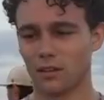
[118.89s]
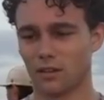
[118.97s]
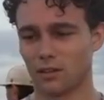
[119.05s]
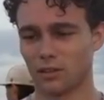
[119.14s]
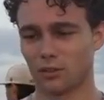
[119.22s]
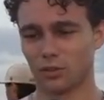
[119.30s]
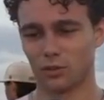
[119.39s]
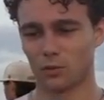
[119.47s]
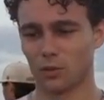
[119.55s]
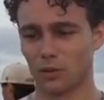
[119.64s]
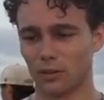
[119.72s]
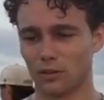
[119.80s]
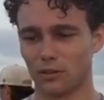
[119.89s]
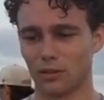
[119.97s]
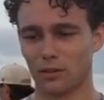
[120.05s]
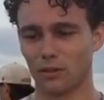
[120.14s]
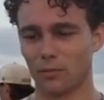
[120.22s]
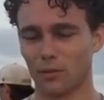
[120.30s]
uh, Trish
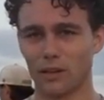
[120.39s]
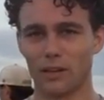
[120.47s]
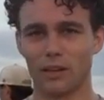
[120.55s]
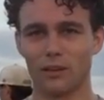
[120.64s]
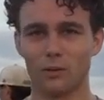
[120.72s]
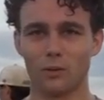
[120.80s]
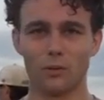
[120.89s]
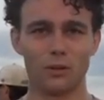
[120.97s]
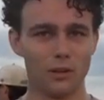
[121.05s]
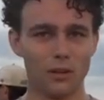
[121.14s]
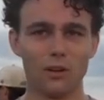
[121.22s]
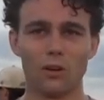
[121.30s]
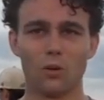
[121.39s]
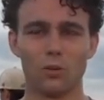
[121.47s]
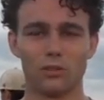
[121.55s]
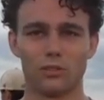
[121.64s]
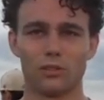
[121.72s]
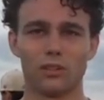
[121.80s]
Worthington, my aunt who
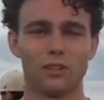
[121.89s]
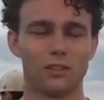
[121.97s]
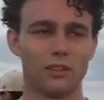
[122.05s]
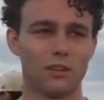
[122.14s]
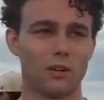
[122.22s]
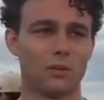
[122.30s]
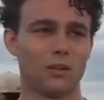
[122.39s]
always you know